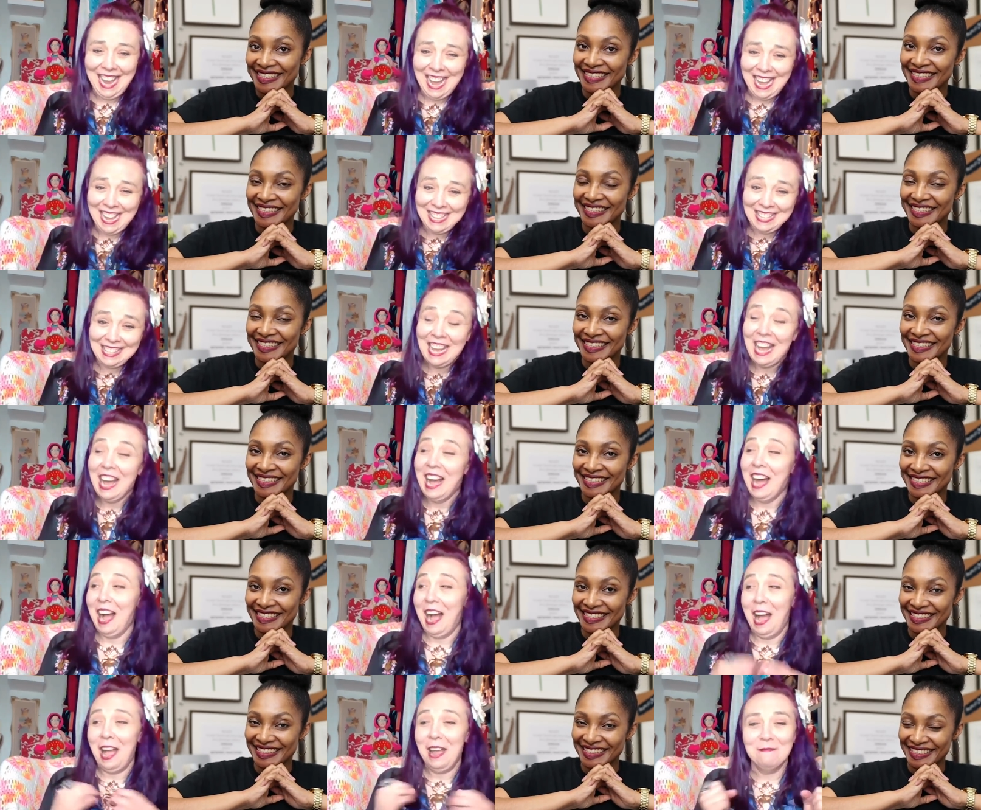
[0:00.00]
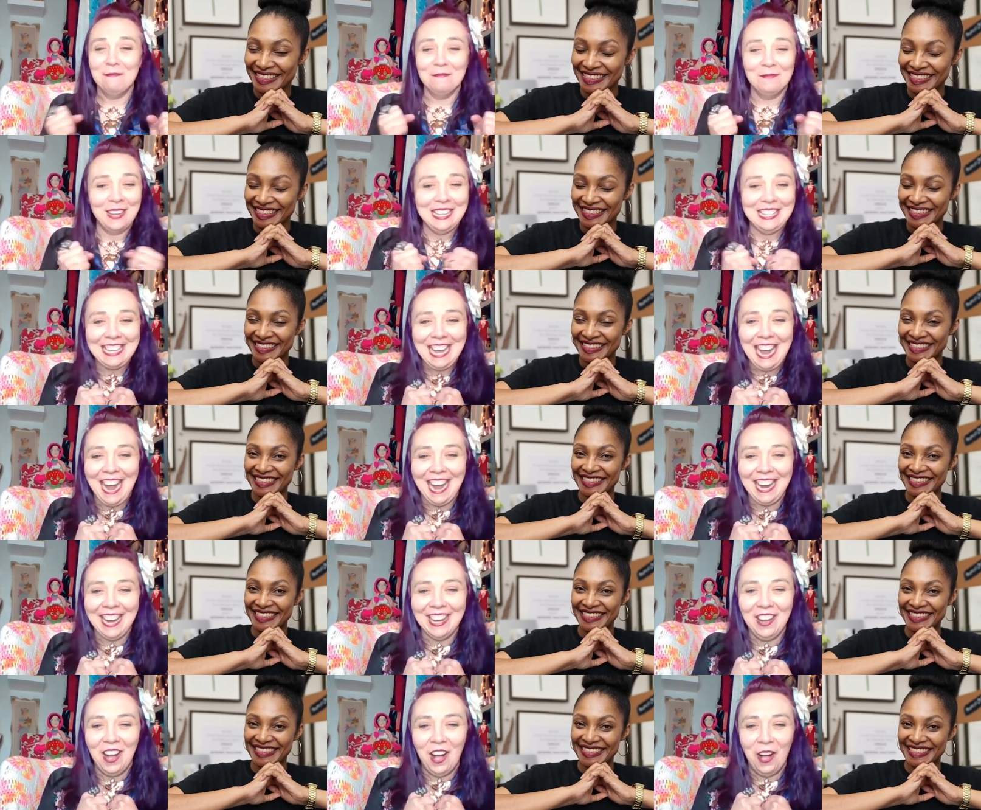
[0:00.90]
Speaker 1: Yes, I have been
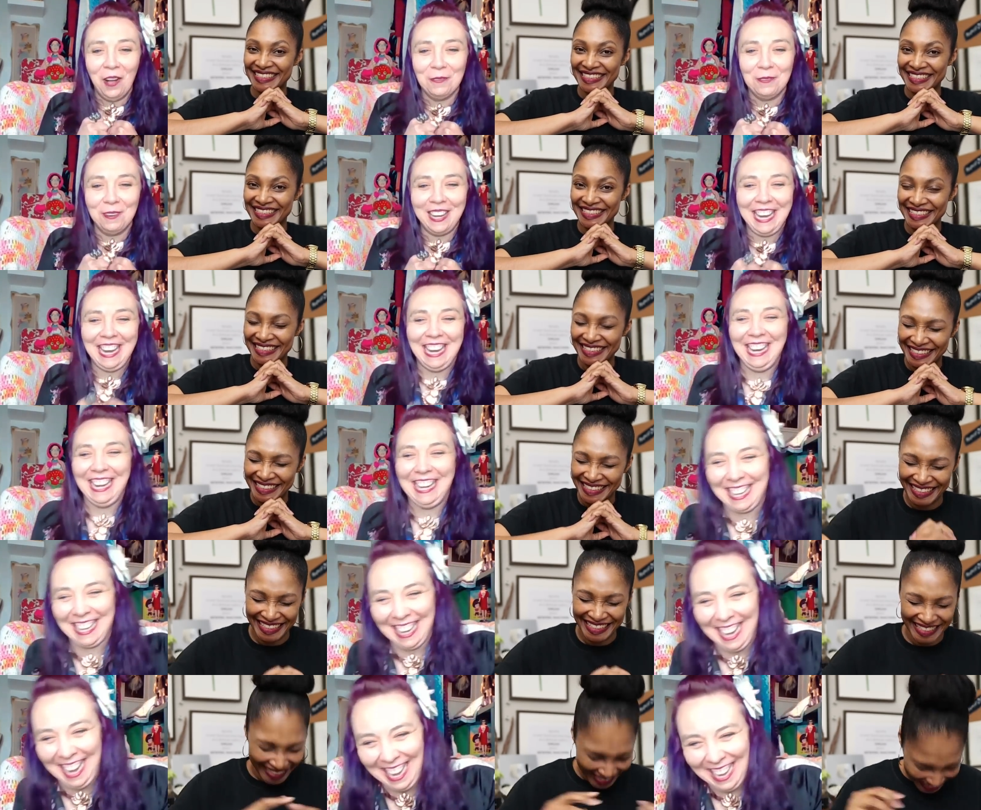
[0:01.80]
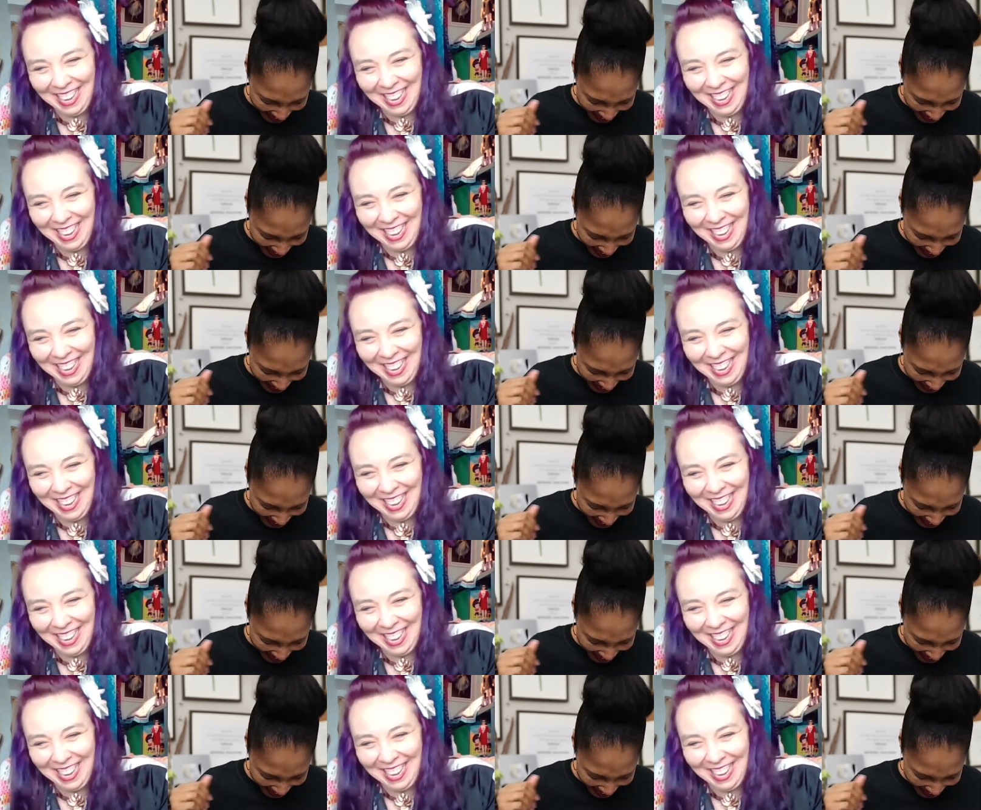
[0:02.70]
dying all week.